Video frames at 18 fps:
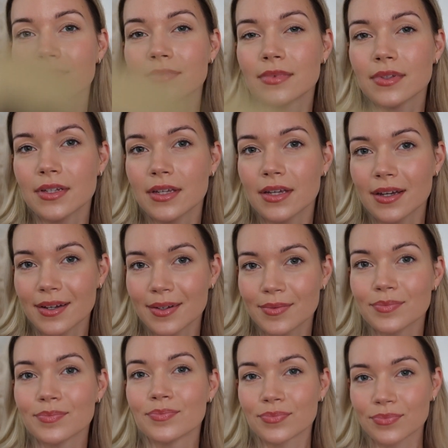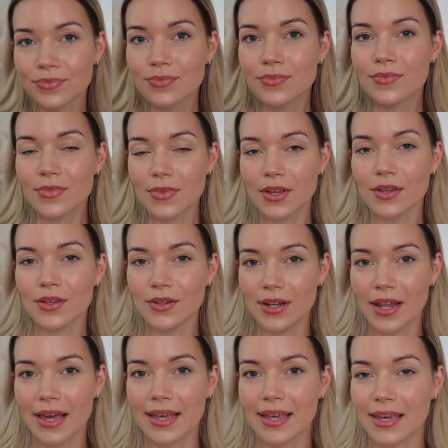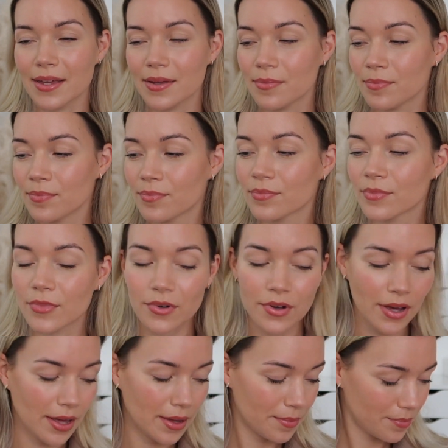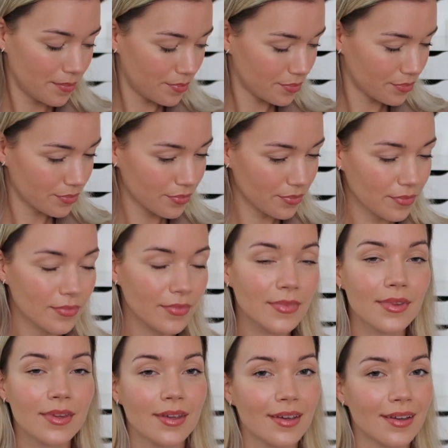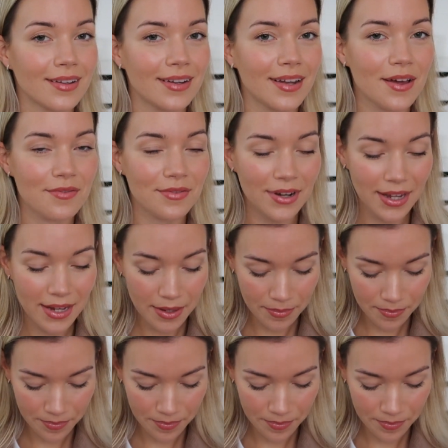Yeah, you like it? Okay, lovely.